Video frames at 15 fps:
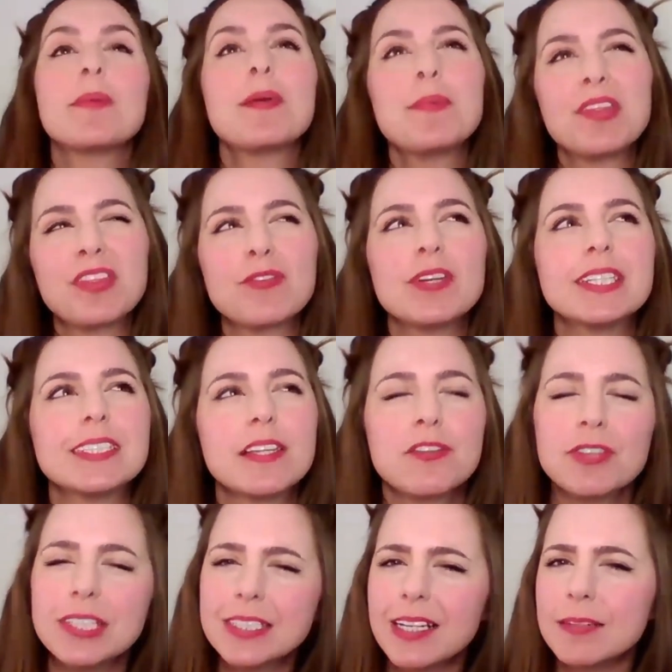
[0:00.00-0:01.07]
maybe
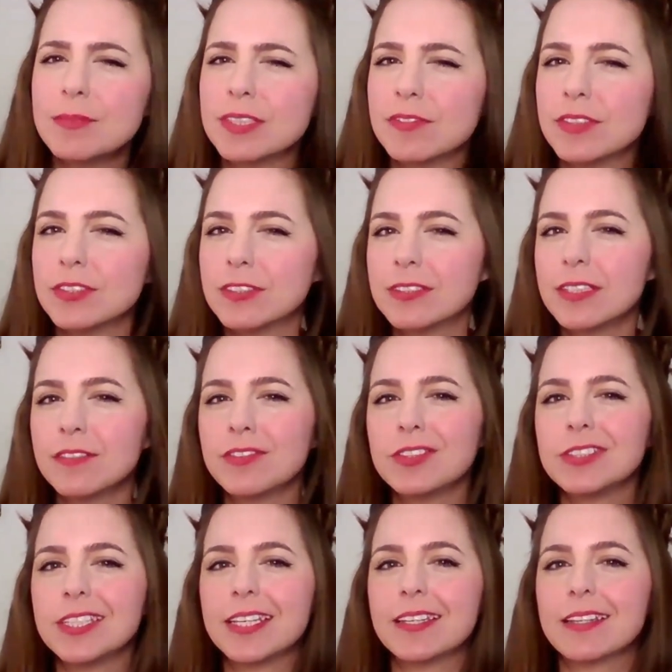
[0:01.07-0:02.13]
three times if you
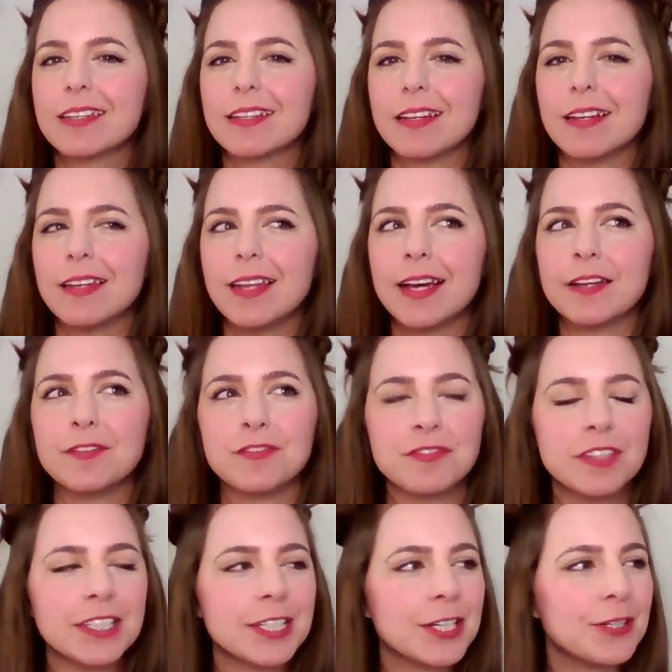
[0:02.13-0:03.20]
take a live
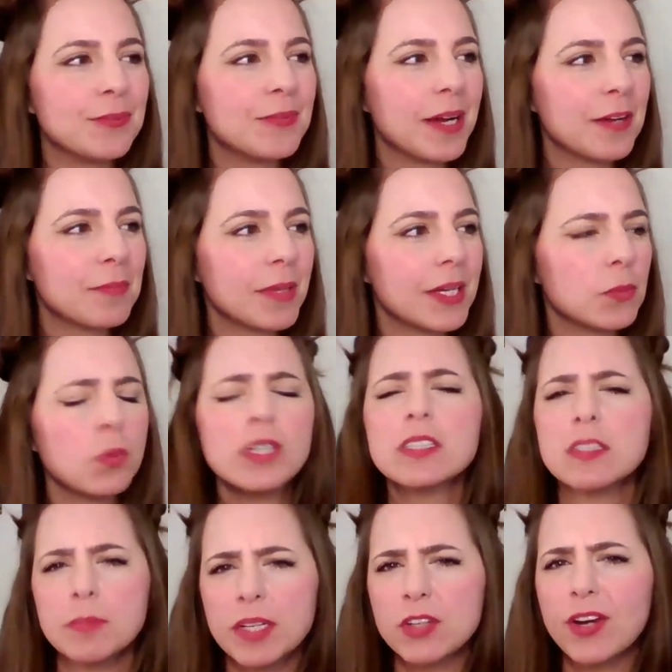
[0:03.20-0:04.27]
video. But I played once
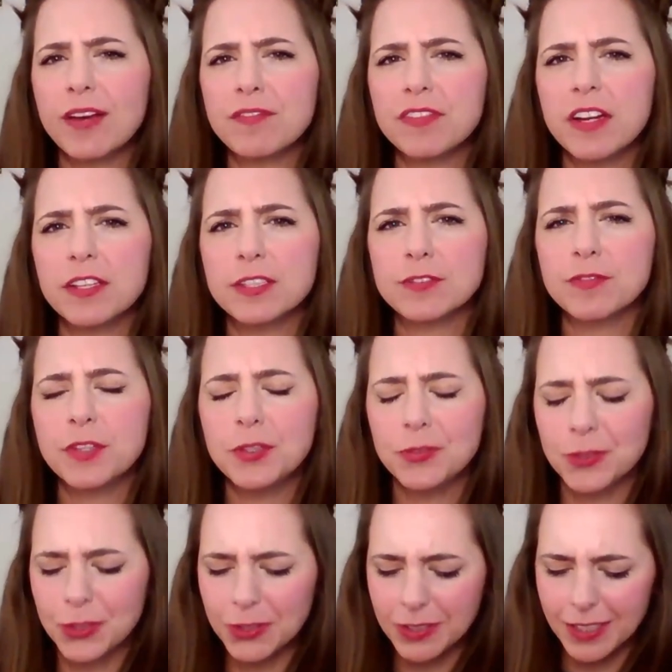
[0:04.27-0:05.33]
at my grandfather's
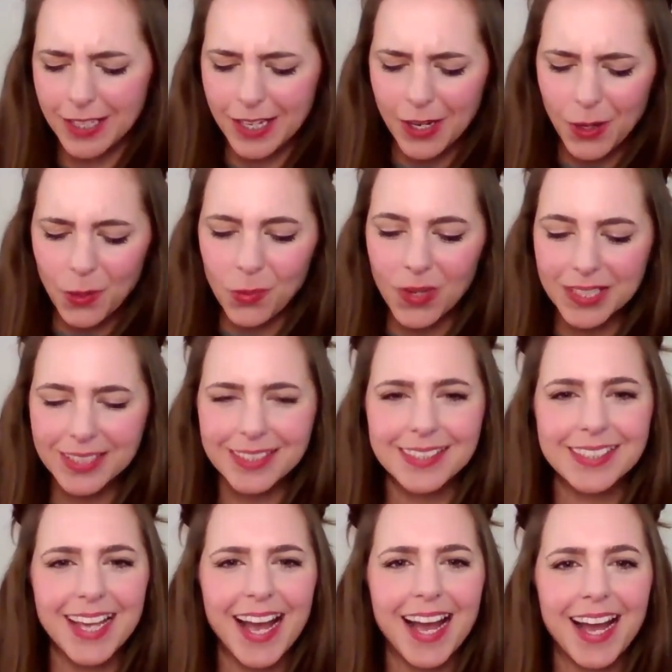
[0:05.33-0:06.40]
funeral, once
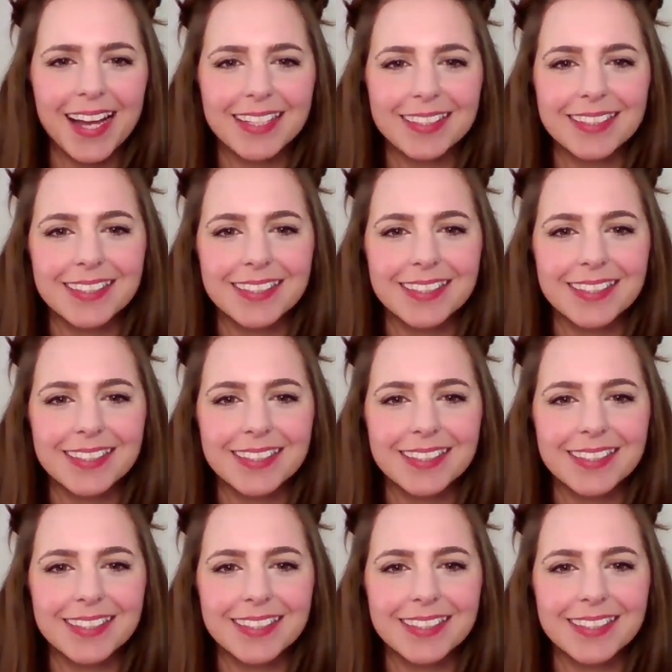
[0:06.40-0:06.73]
at